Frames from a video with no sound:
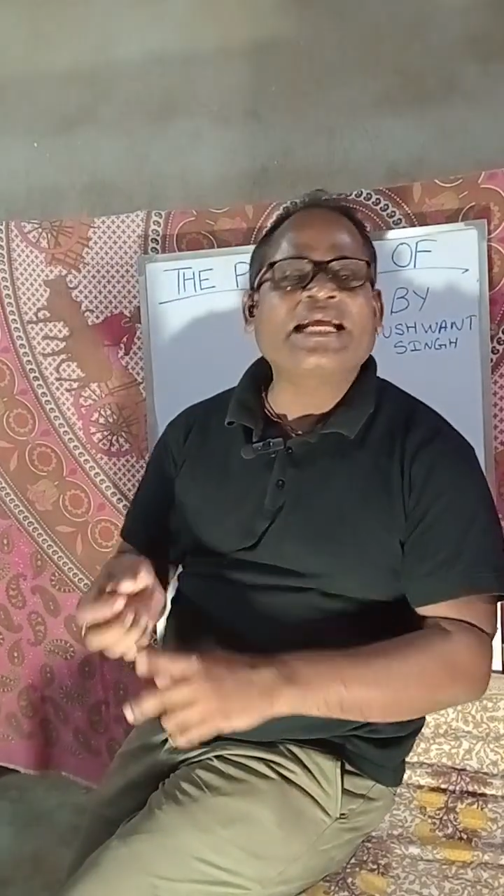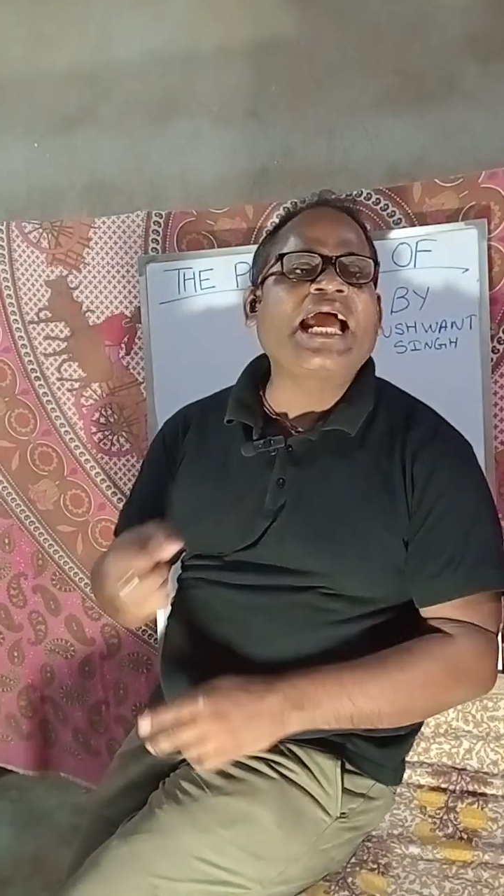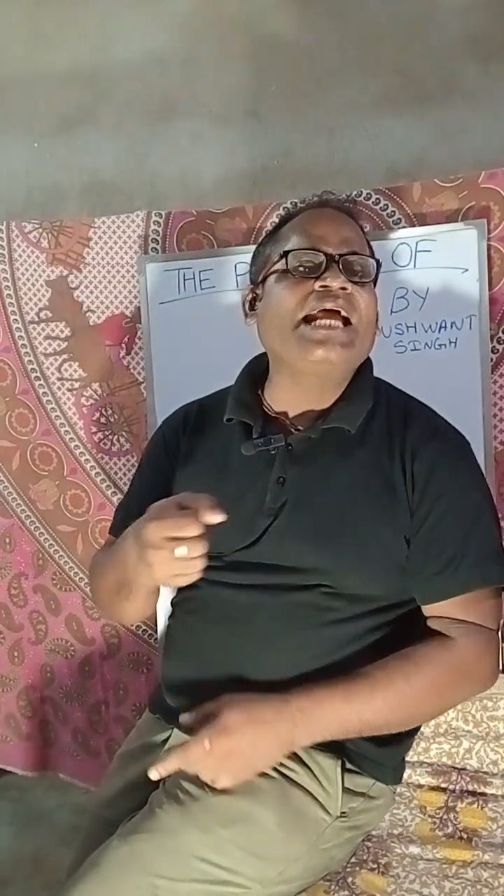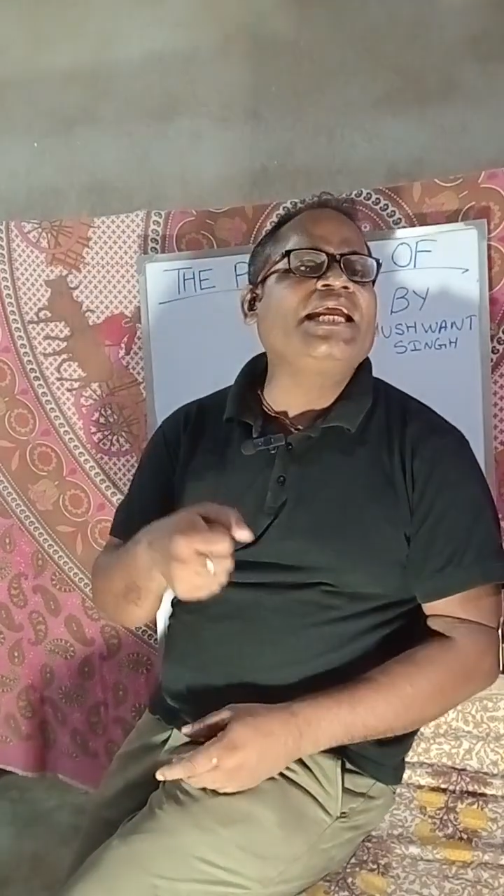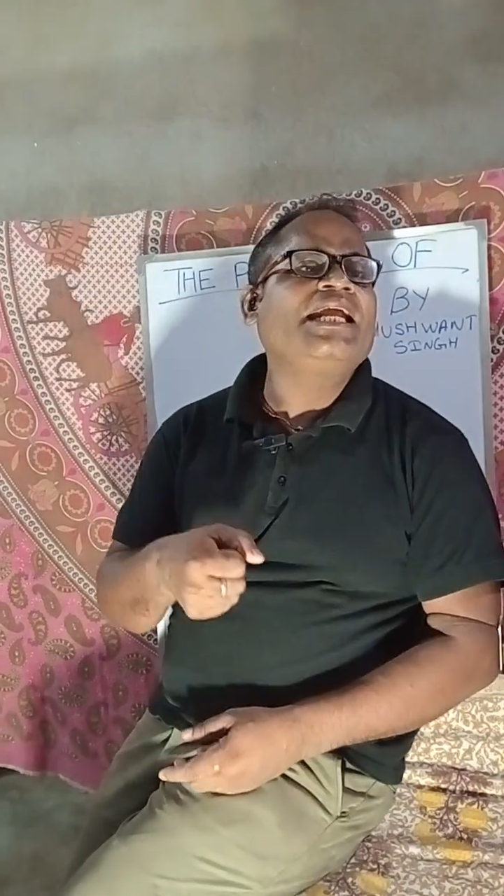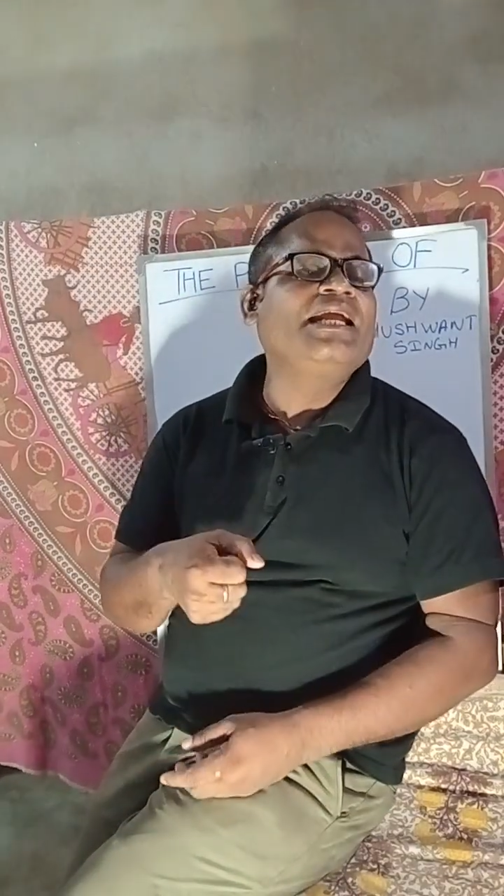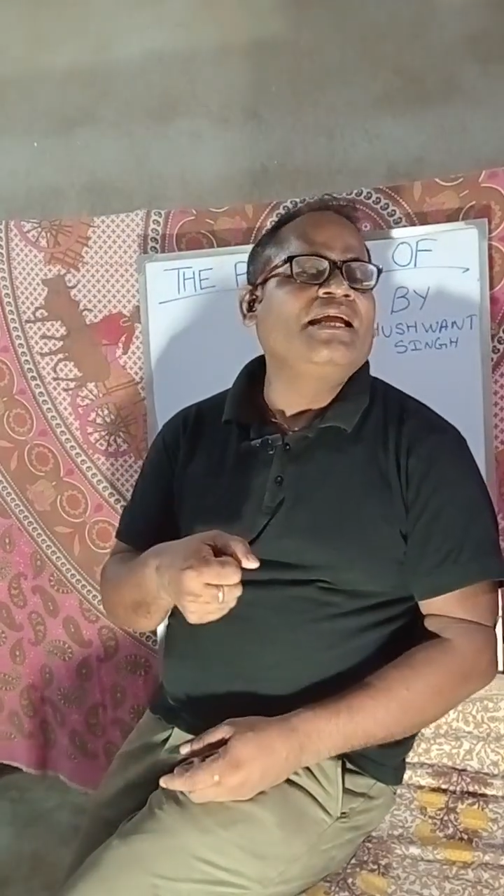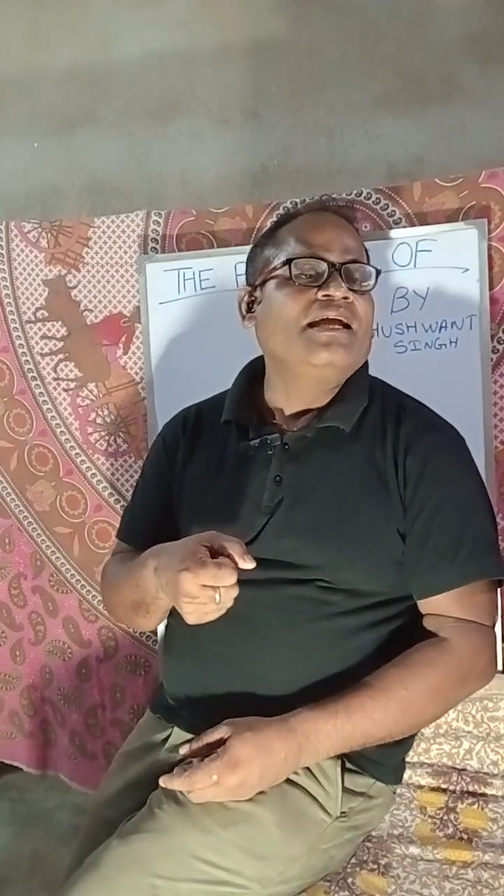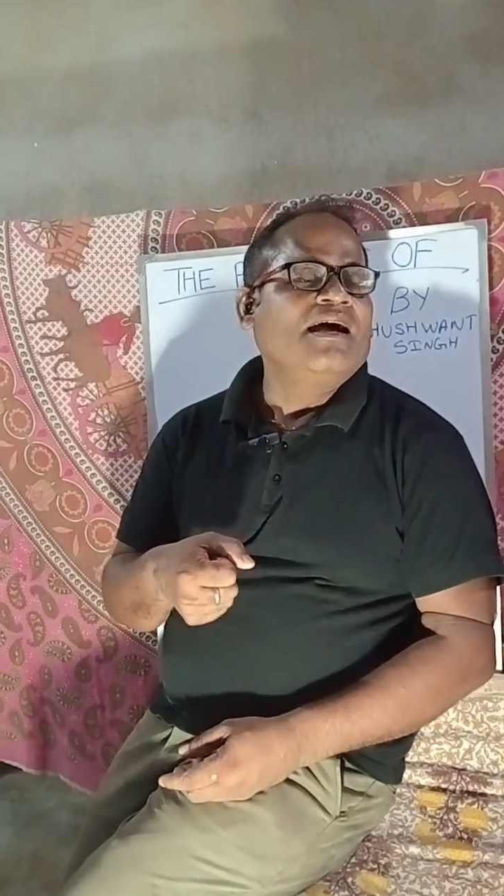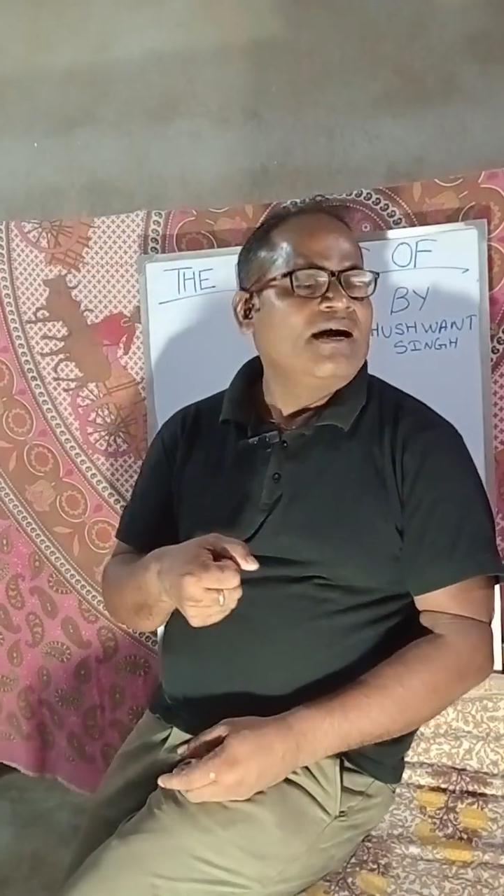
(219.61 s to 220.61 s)

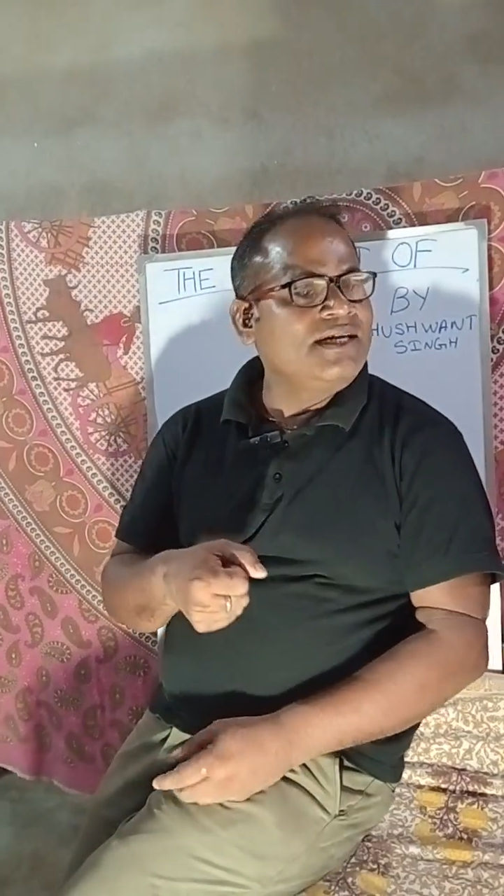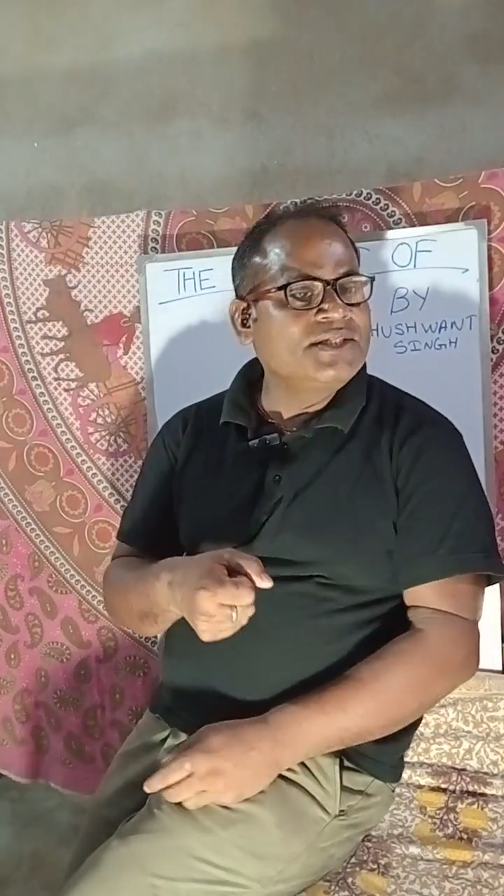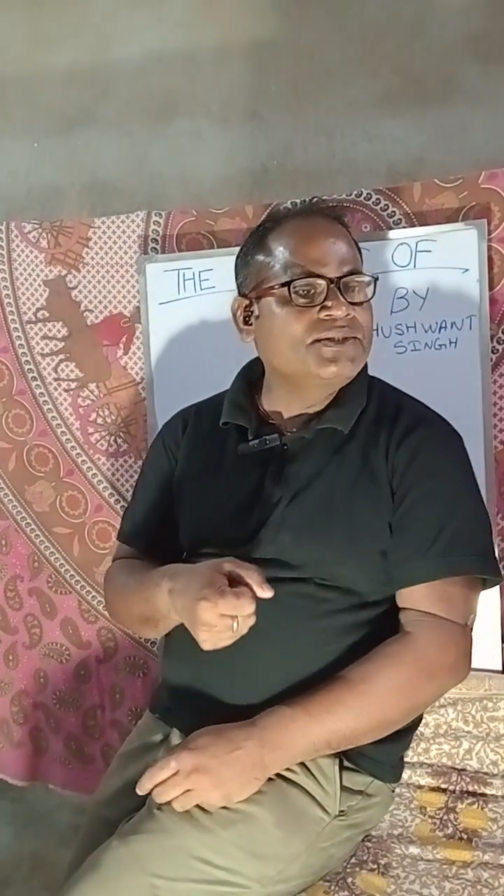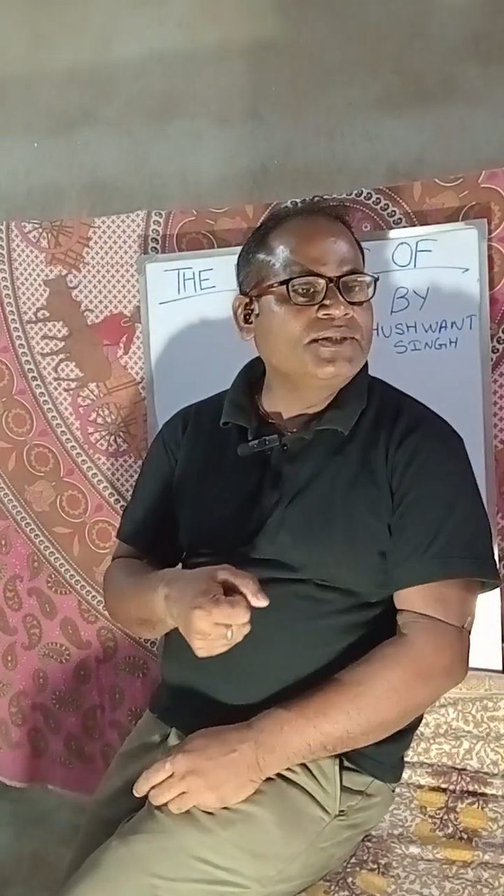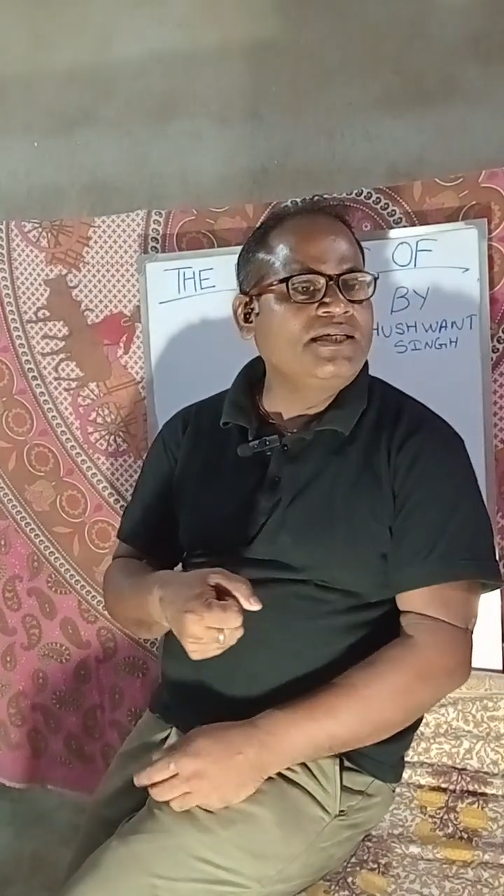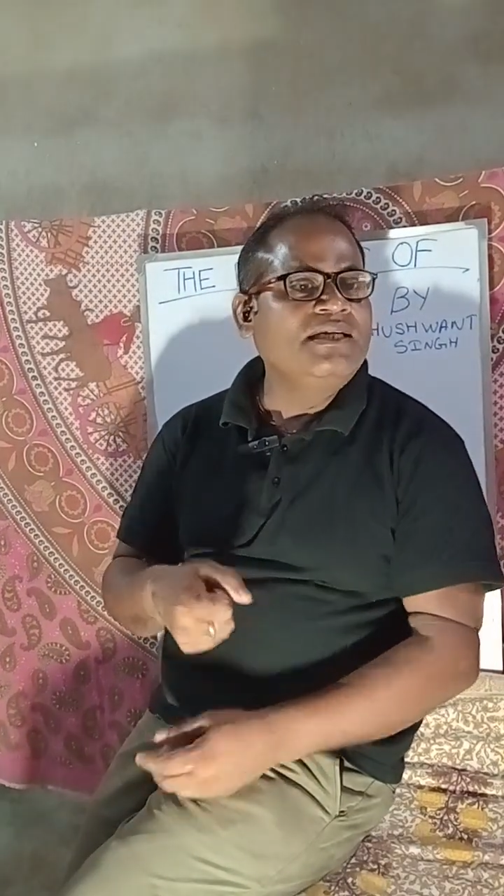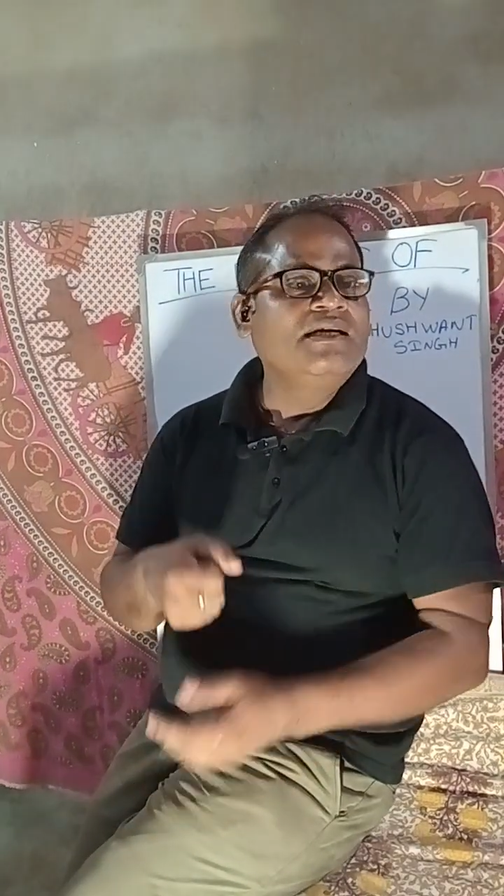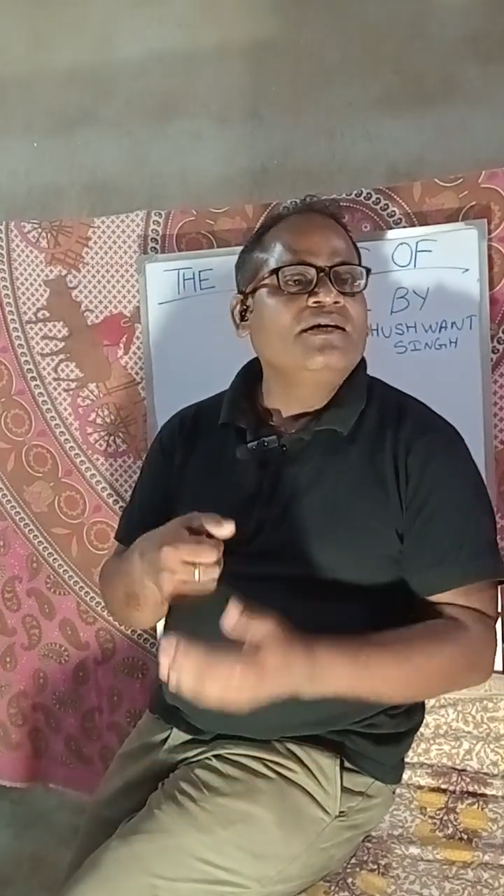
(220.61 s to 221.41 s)
carry, understood,